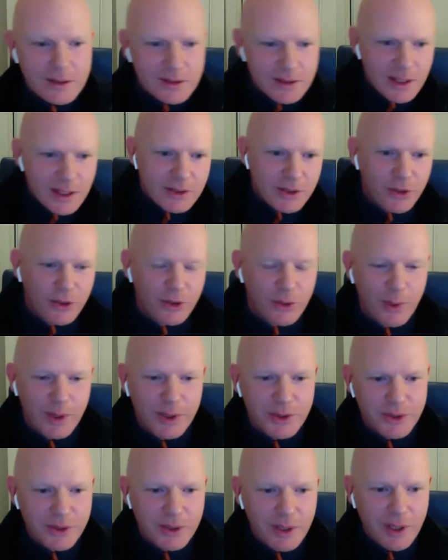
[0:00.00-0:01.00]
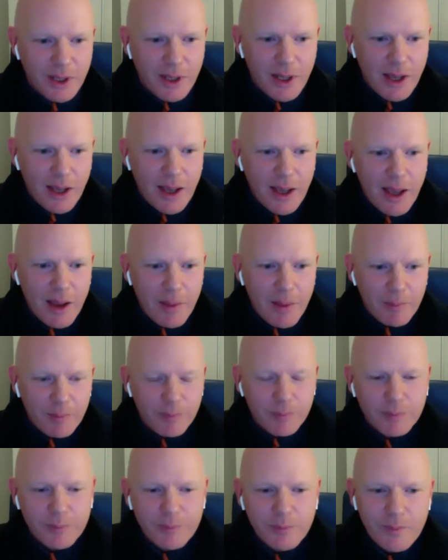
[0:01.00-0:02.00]
that's a good question.
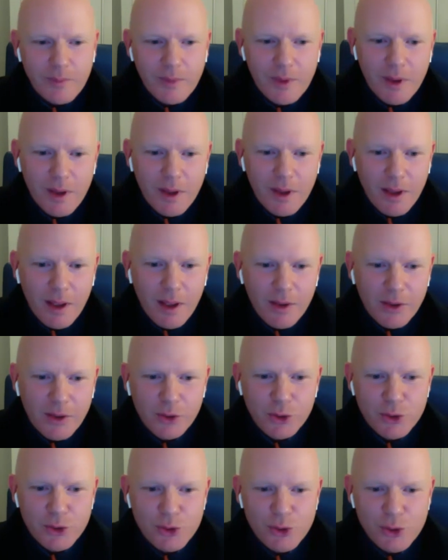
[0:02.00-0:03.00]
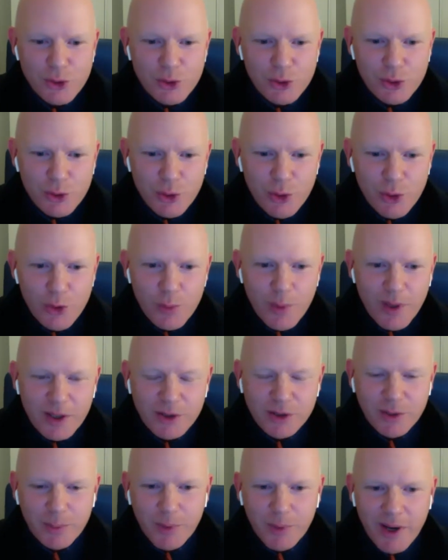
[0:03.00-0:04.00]
I think there's two big
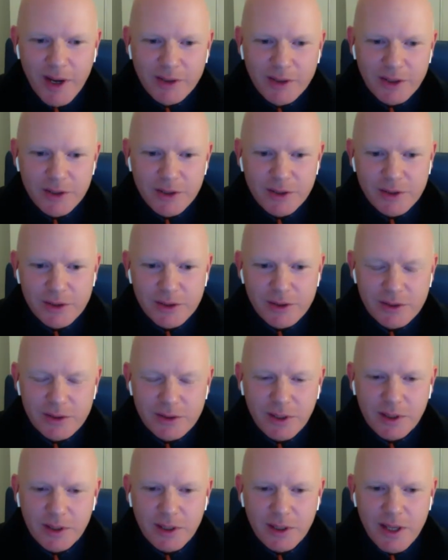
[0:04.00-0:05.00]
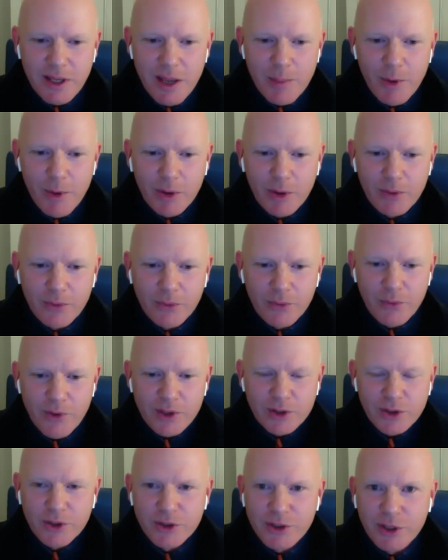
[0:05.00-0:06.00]
surprises that came out of
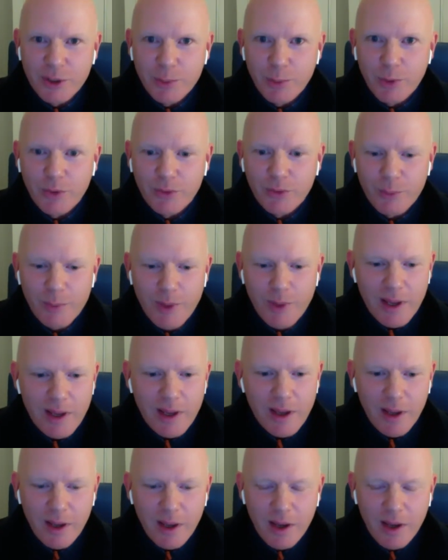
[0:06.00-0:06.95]
researching the book for me.